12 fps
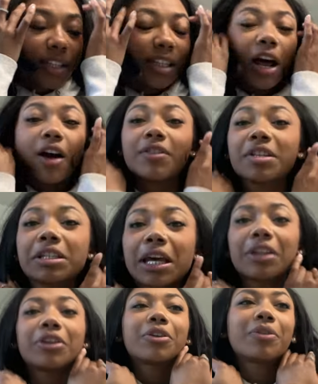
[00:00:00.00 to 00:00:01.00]
and obviously
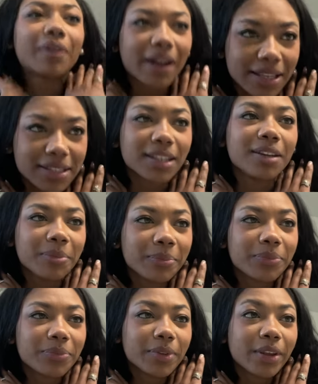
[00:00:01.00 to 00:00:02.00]
I'm crazy.
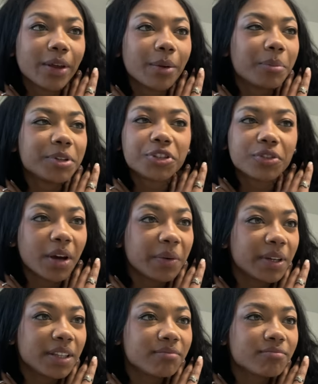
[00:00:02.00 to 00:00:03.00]
But you know
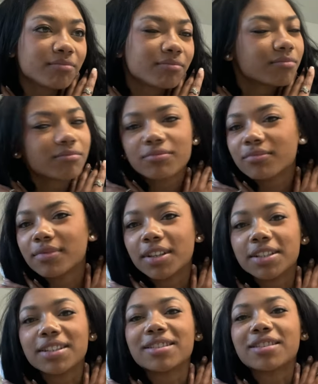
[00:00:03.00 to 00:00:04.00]
what?
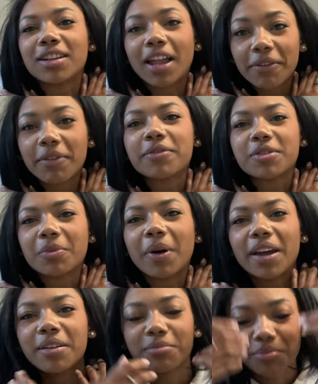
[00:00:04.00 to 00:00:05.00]
This is the life of
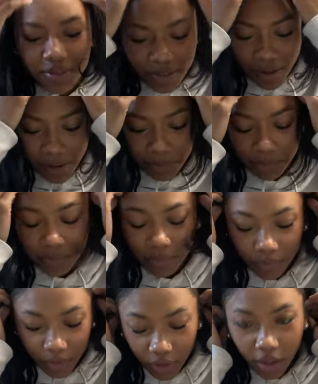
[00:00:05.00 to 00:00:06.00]
Swayy. So
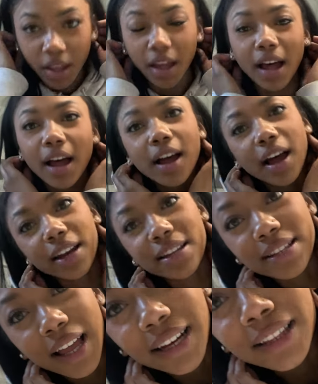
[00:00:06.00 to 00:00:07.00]
I
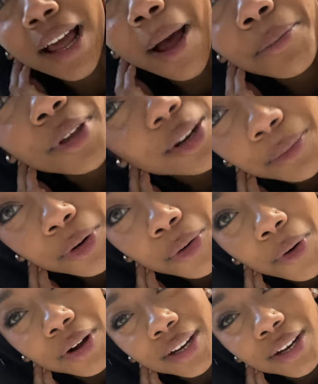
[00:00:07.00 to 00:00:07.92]
decided that I'm gonna record